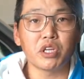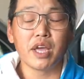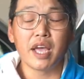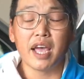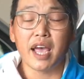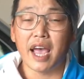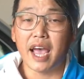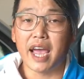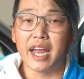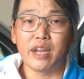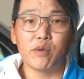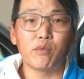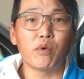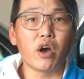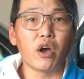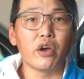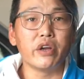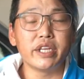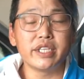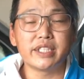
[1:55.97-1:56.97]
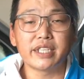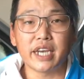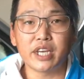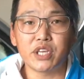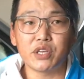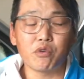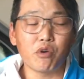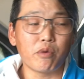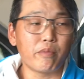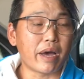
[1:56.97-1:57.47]
it and it will only
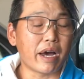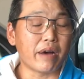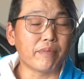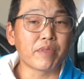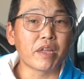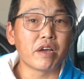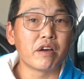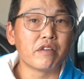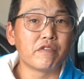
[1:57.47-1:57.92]
take you about